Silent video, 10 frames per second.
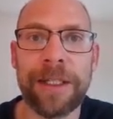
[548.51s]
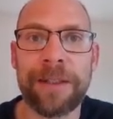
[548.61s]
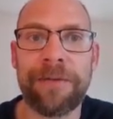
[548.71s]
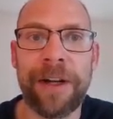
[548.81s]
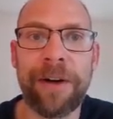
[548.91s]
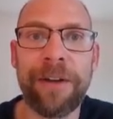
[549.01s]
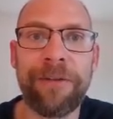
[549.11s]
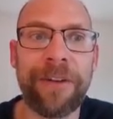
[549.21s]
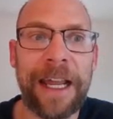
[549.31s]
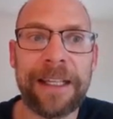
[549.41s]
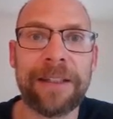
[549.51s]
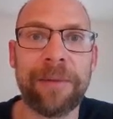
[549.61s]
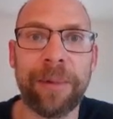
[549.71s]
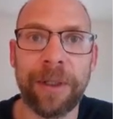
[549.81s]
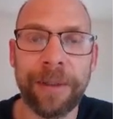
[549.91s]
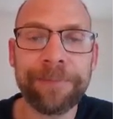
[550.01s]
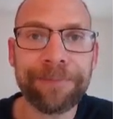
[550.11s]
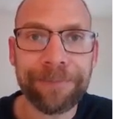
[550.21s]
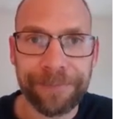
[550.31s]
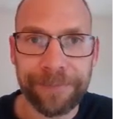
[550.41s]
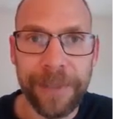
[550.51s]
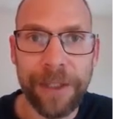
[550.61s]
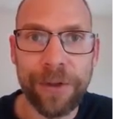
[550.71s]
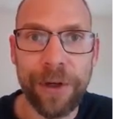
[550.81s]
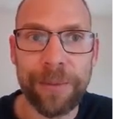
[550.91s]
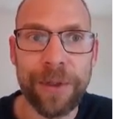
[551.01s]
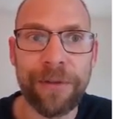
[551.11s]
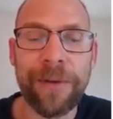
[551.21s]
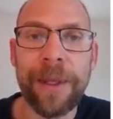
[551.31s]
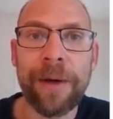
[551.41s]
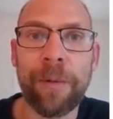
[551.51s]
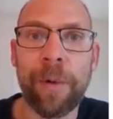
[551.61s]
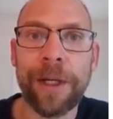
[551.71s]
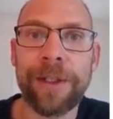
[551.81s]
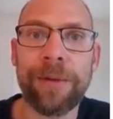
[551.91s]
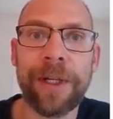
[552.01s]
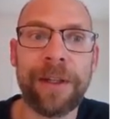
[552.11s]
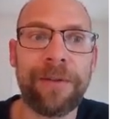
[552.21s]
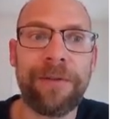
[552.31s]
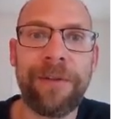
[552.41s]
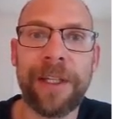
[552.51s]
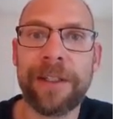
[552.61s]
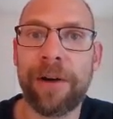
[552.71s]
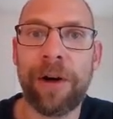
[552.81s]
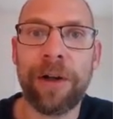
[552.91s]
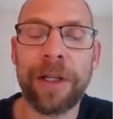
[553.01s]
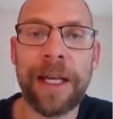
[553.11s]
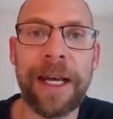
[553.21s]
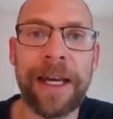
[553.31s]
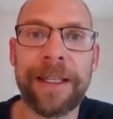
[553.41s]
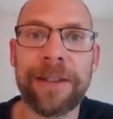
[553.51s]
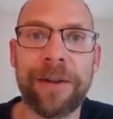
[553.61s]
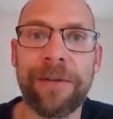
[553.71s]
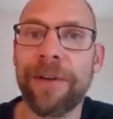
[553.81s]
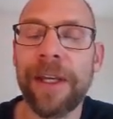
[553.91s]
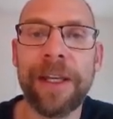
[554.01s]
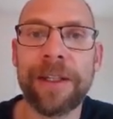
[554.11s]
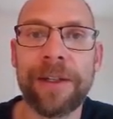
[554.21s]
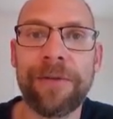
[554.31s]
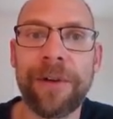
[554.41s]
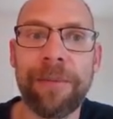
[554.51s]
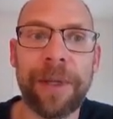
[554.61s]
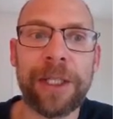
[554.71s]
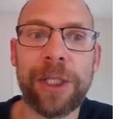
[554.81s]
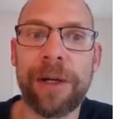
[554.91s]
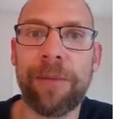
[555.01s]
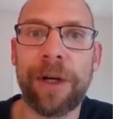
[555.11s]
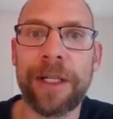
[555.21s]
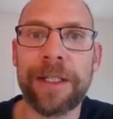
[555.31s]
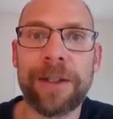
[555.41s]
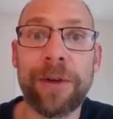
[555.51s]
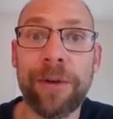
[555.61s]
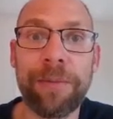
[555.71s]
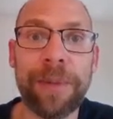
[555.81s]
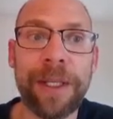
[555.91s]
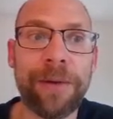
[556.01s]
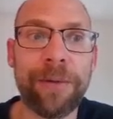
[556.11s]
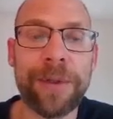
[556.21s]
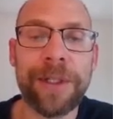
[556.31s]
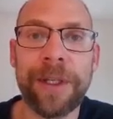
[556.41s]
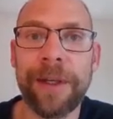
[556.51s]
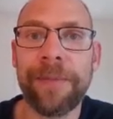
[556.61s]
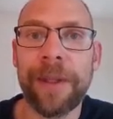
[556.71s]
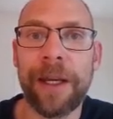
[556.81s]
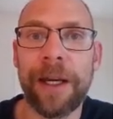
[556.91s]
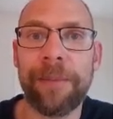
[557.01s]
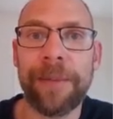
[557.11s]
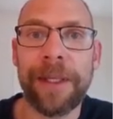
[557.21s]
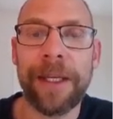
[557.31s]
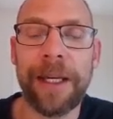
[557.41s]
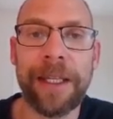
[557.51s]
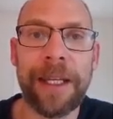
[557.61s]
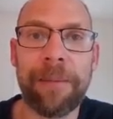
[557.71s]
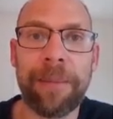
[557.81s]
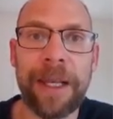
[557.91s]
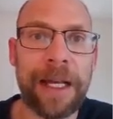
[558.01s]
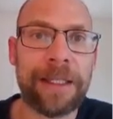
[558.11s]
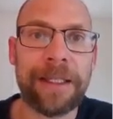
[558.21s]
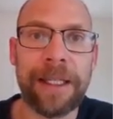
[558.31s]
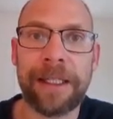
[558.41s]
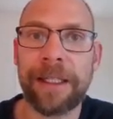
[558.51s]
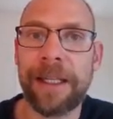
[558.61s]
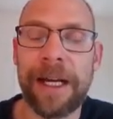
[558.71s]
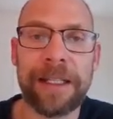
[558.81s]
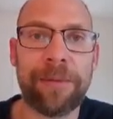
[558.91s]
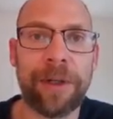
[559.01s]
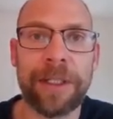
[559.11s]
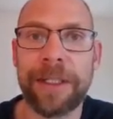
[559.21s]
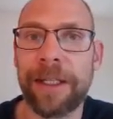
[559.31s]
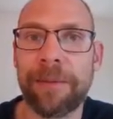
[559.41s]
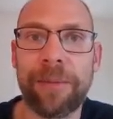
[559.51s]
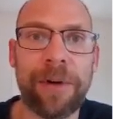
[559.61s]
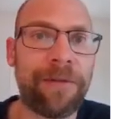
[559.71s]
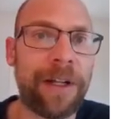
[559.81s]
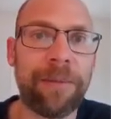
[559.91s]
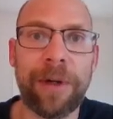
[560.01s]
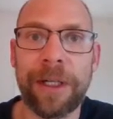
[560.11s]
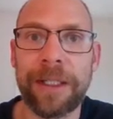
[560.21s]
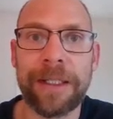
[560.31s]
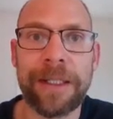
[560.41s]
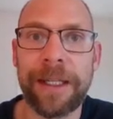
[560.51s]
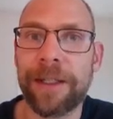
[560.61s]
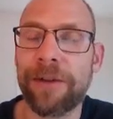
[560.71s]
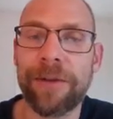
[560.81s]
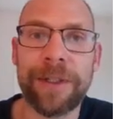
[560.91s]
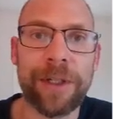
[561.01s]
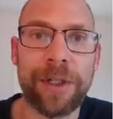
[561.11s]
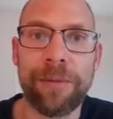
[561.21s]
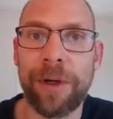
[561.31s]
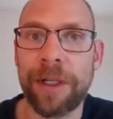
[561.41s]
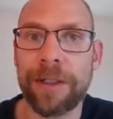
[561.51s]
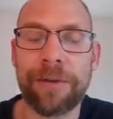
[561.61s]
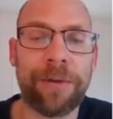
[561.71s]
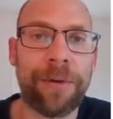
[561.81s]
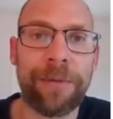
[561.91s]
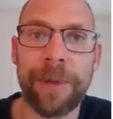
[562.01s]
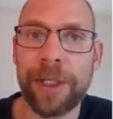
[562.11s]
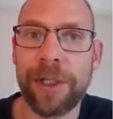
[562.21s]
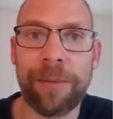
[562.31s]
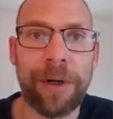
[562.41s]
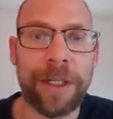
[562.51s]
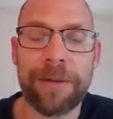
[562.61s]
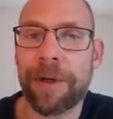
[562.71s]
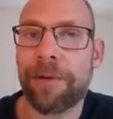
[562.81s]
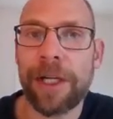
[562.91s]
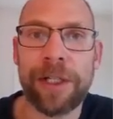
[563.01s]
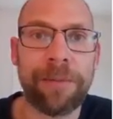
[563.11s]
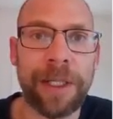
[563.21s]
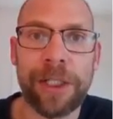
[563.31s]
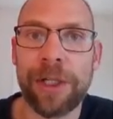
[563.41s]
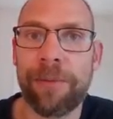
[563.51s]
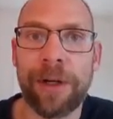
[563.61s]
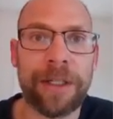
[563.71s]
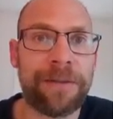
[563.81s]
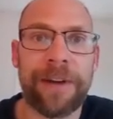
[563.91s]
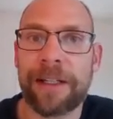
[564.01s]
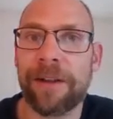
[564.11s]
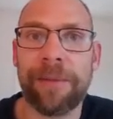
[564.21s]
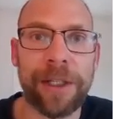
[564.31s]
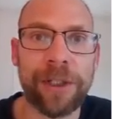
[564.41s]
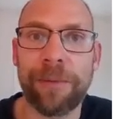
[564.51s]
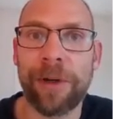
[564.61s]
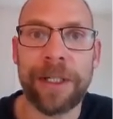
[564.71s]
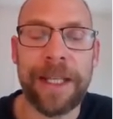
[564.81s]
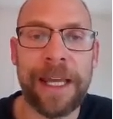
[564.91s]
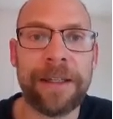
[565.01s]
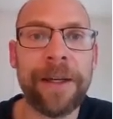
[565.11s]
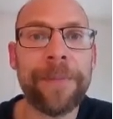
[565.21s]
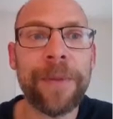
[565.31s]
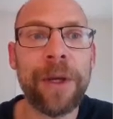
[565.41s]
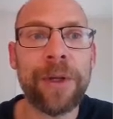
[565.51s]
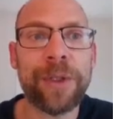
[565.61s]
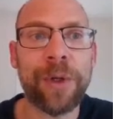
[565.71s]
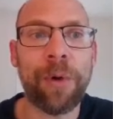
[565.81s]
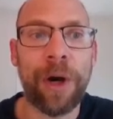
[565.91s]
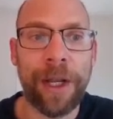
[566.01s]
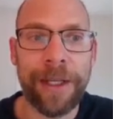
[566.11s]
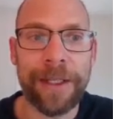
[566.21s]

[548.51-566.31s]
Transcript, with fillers: It's very flexible in terms of what you can fit all kinds of different mixture models could be used um, here in Mplus, latent class models, latent profile models, latent transition models, growth mixture models, regression mixture models, factor mixture models, and so on.